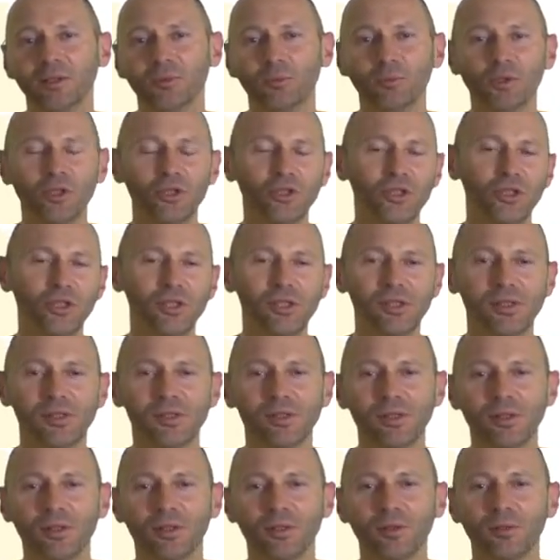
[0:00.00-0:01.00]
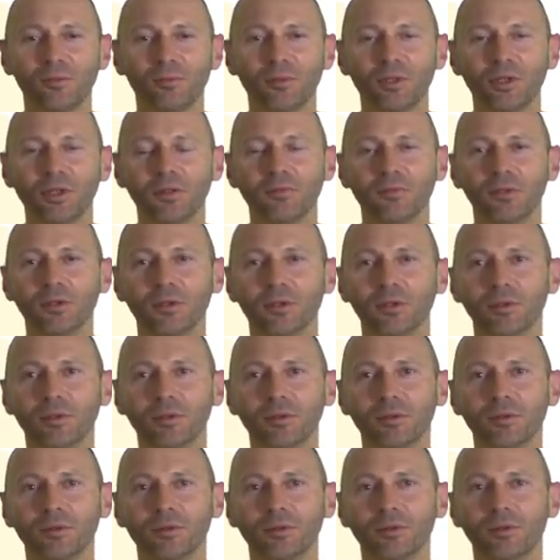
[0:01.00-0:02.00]
which is one of
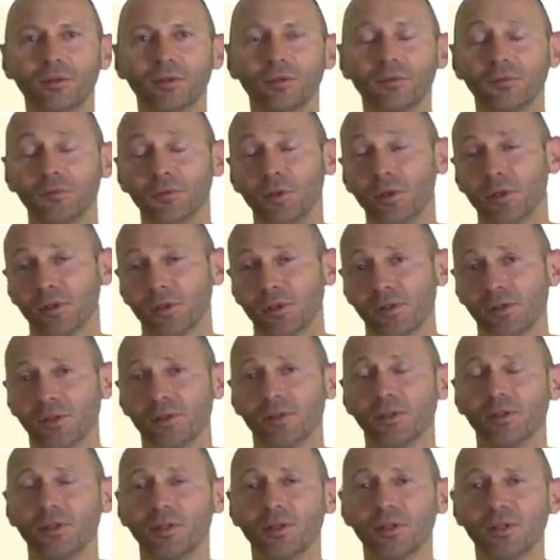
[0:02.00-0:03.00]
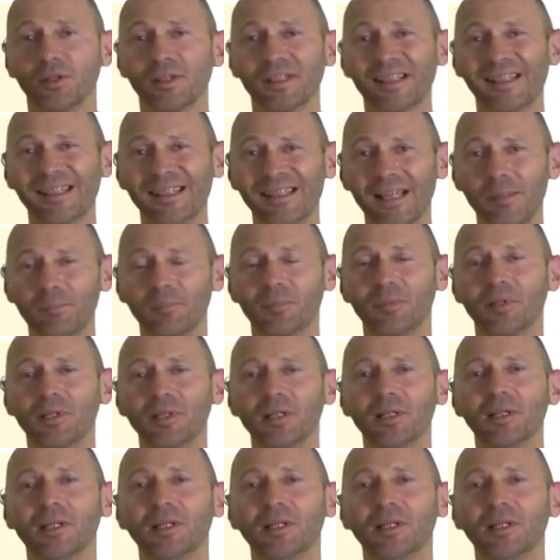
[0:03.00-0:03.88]
the first step